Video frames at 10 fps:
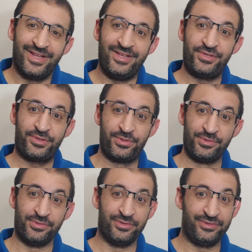is
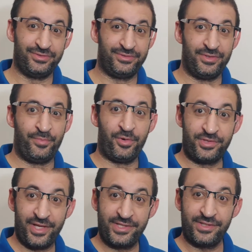to
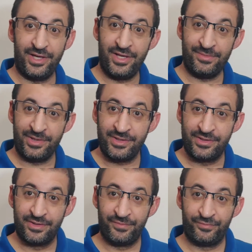process
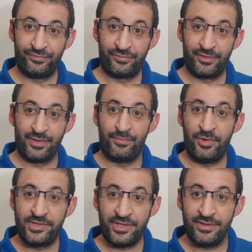element
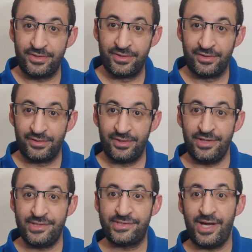present
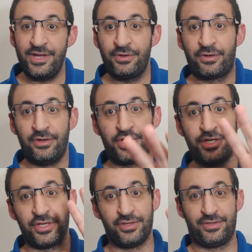inside the
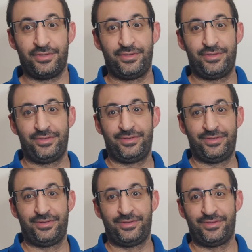collection.
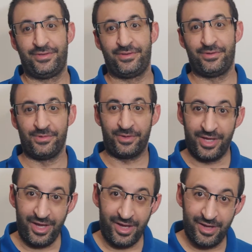
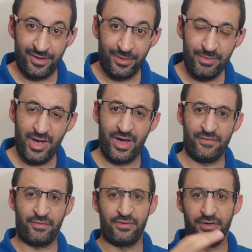Okay, we
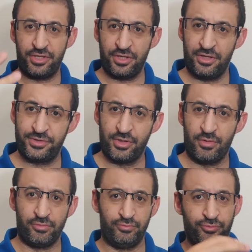have collection,
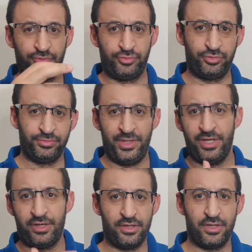so to
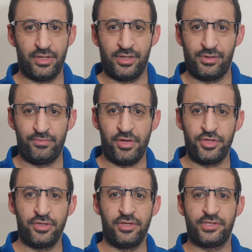make
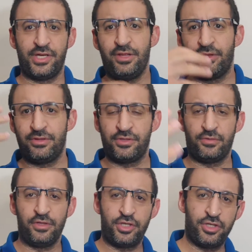operation inside this
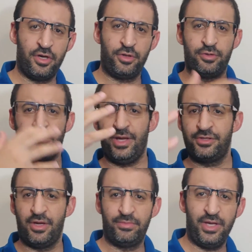collection, to make
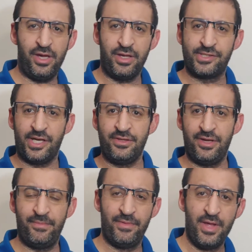something inside
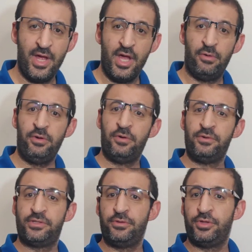them, we
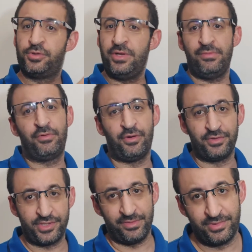use the stream
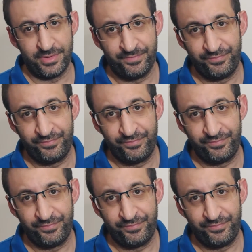concept.